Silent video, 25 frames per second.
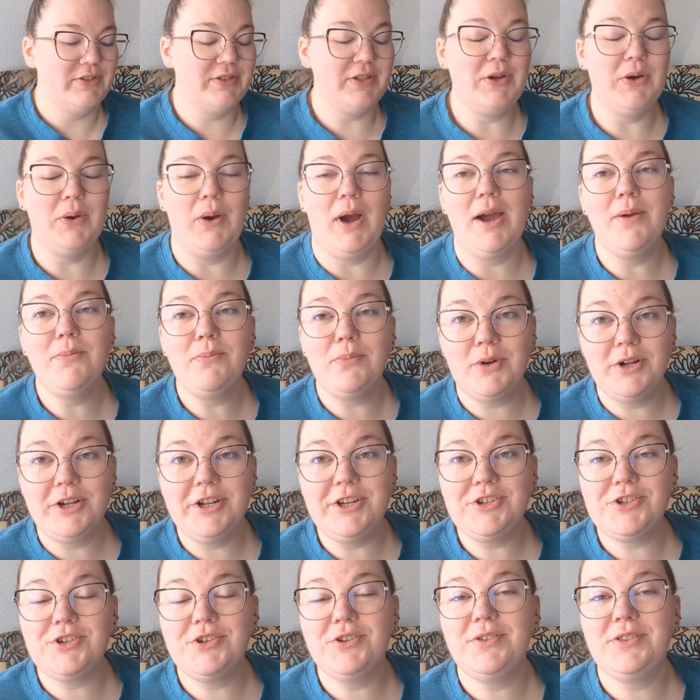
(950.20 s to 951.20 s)
So I'm
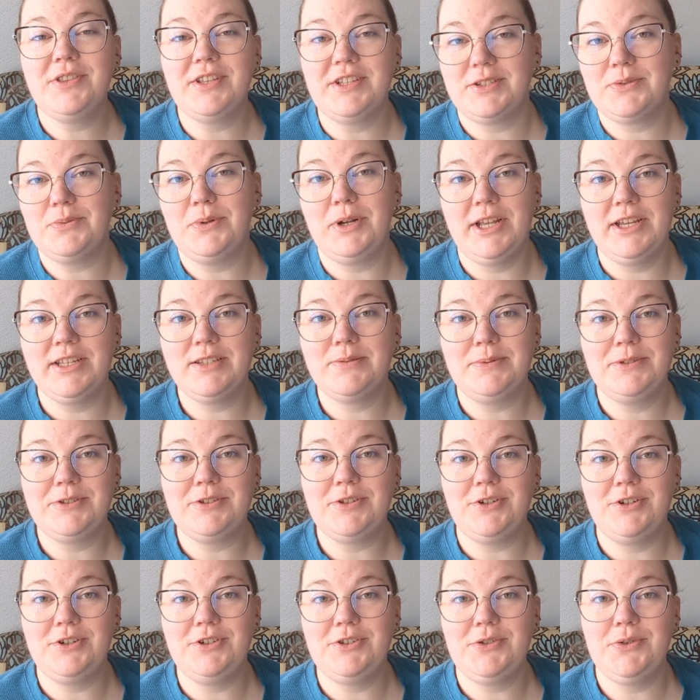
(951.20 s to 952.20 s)
pretty sure this one has been
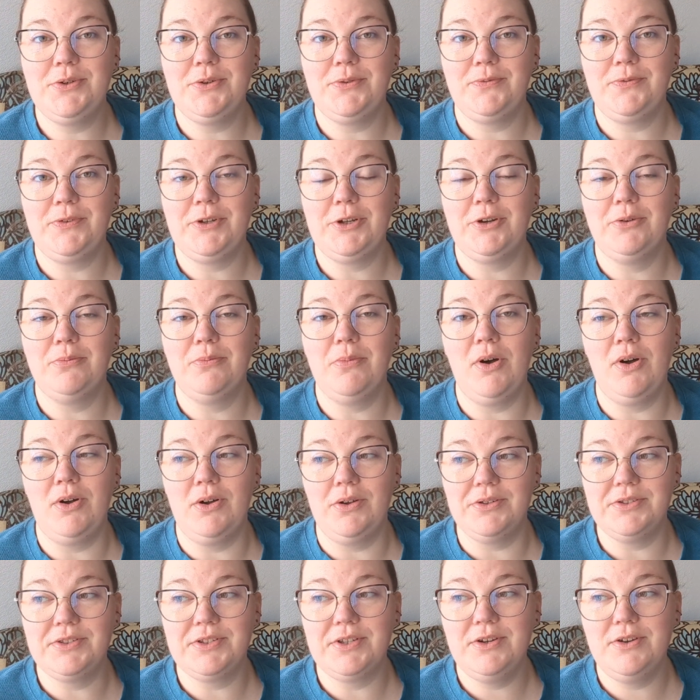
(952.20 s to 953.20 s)
turned into a film
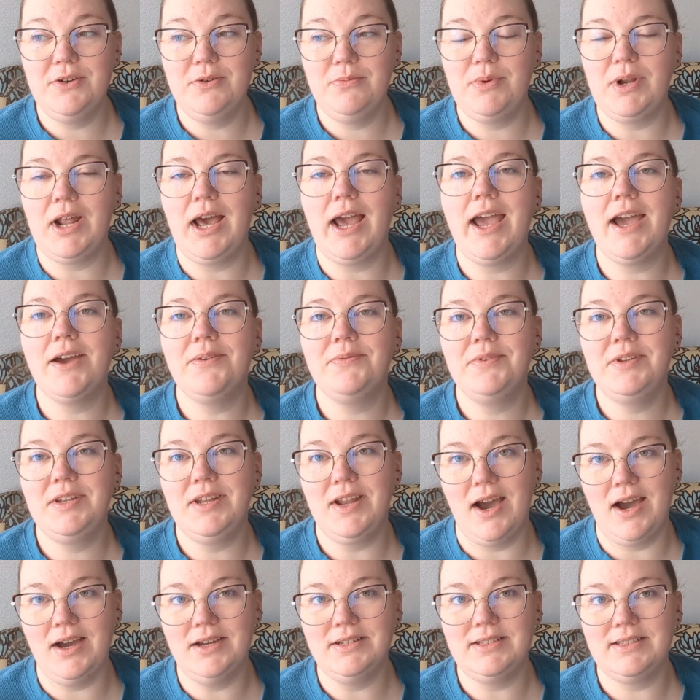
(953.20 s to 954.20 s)
also, but I have
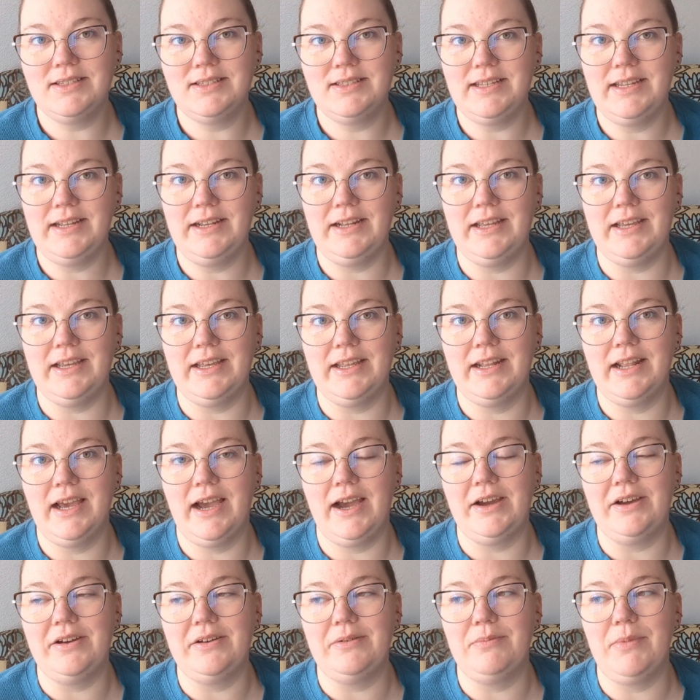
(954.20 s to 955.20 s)
not seen it.
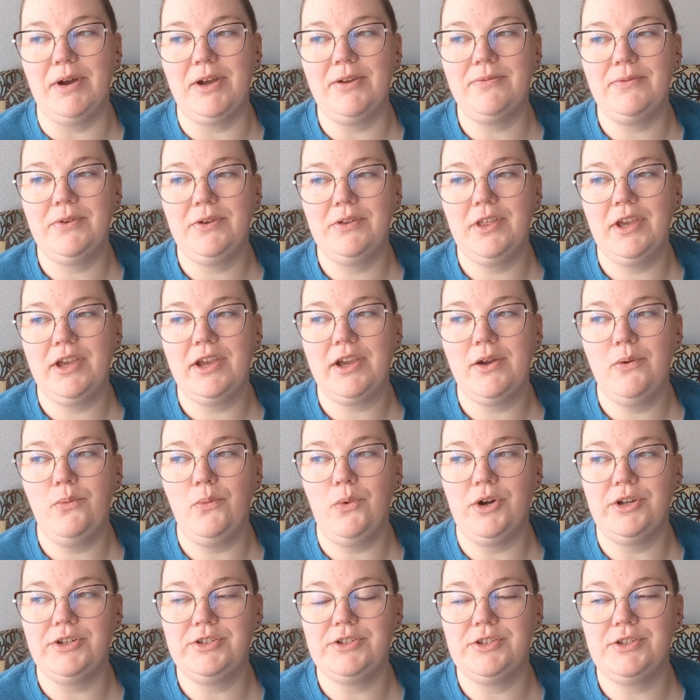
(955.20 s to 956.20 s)
I feel like I
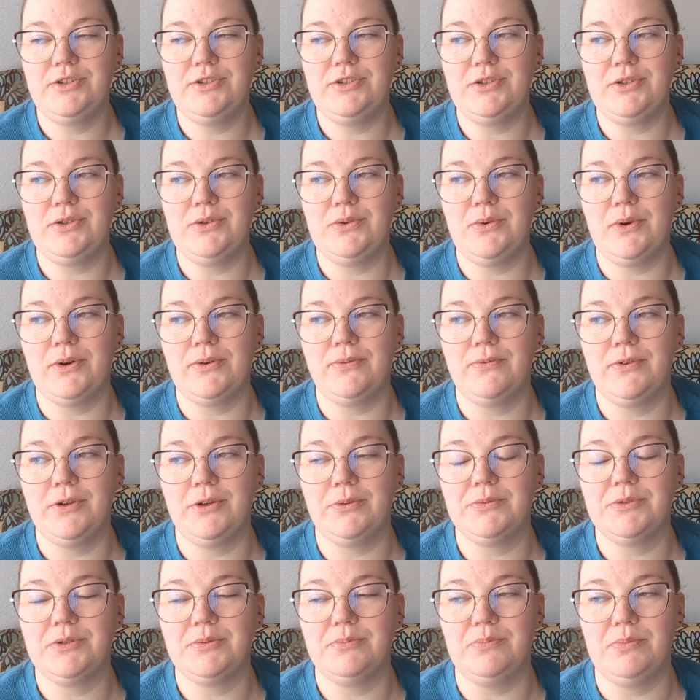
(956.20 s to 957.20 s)
want to do a
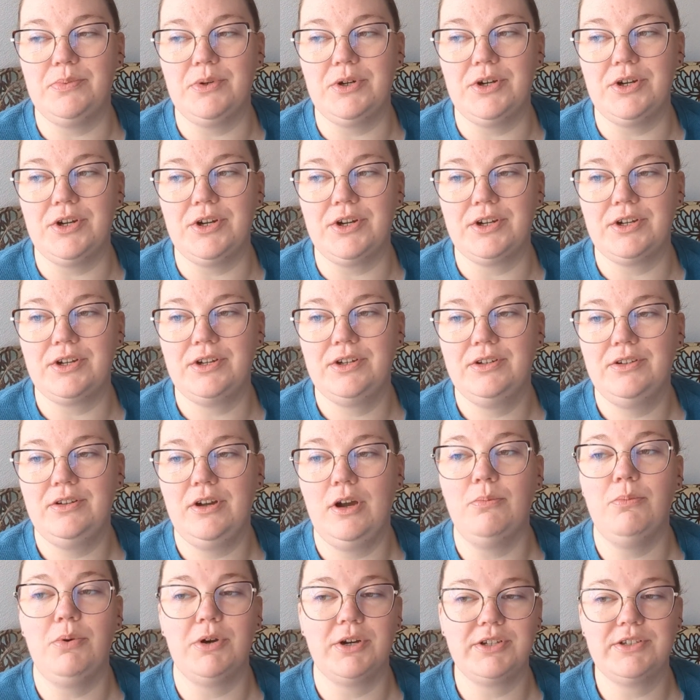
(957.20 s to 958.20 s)
film to book,
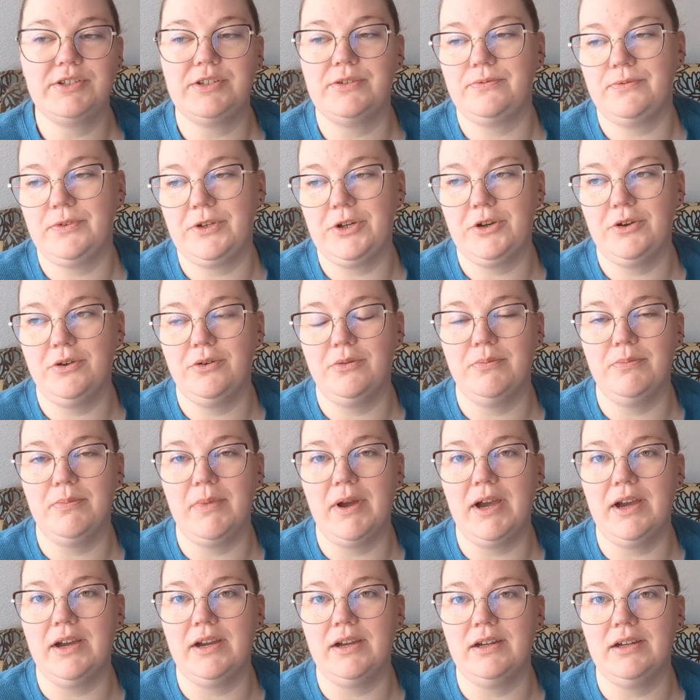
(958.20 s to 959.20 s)
a book to film
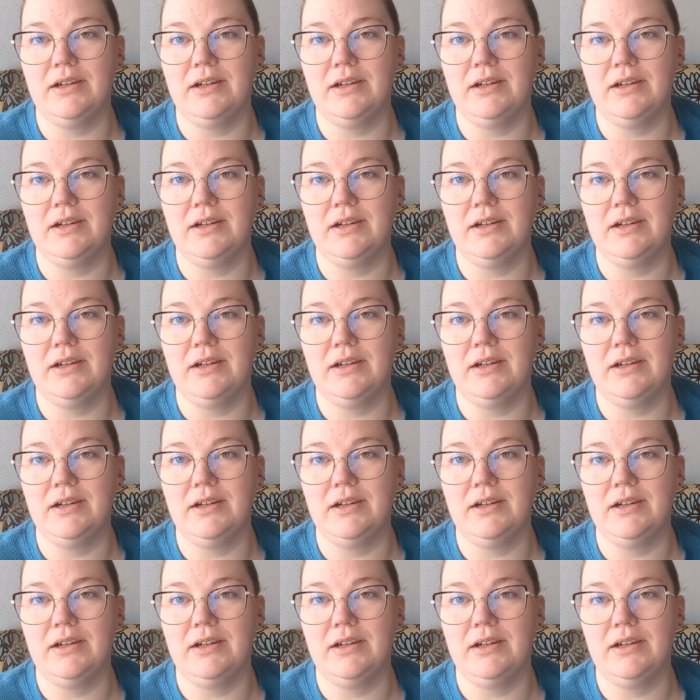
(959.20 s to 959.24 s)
